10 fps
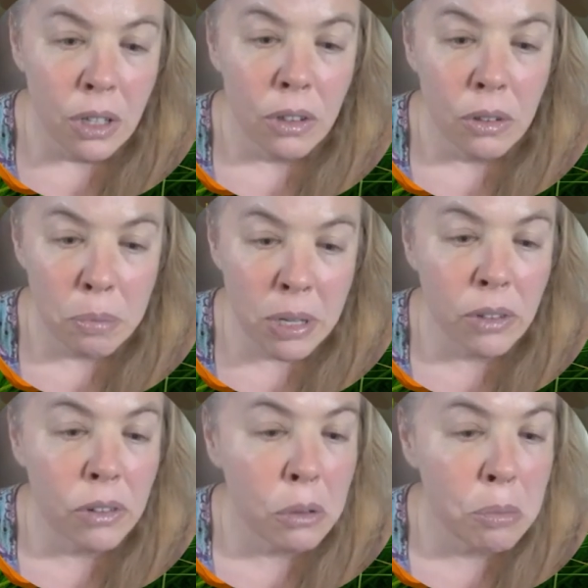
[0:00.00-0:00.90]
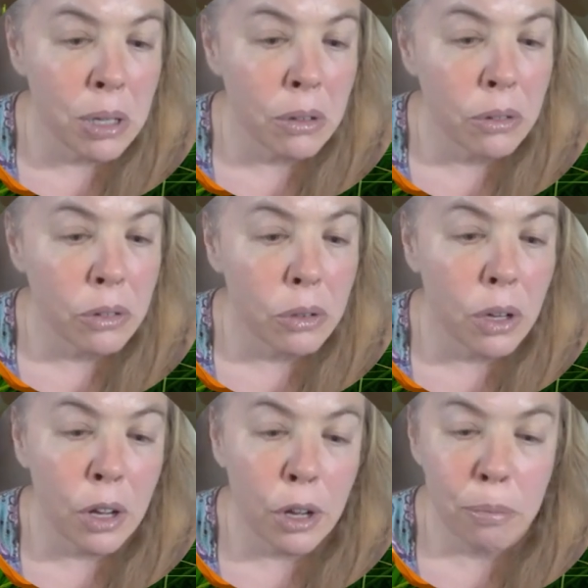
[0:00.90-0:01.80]
because they'll build
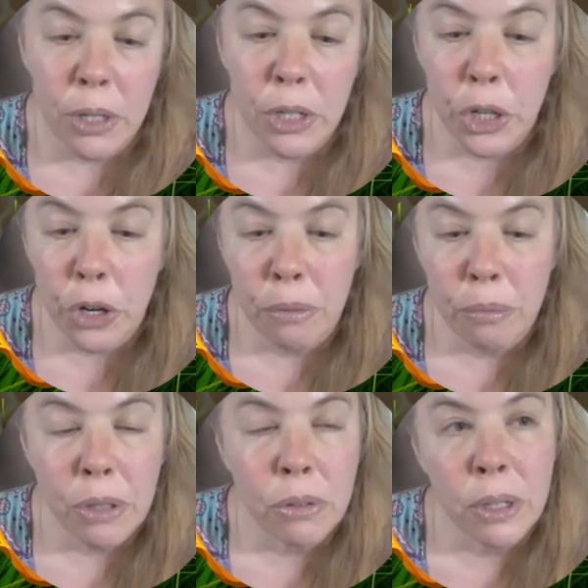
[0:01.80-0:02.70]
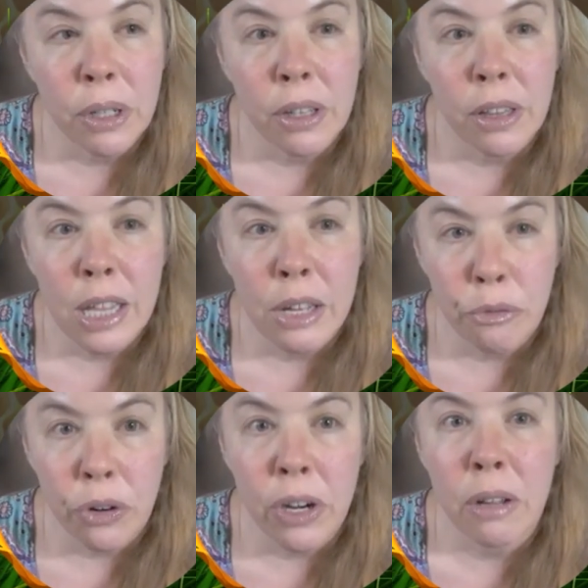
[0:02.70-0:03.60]
a bridge comb between the
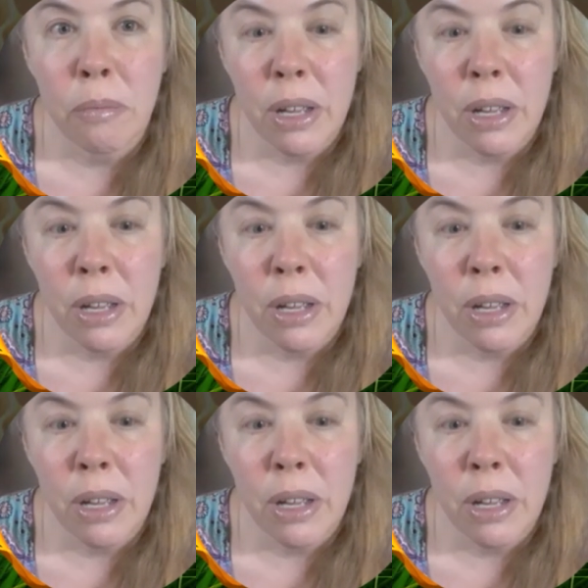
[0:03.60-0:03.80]
frame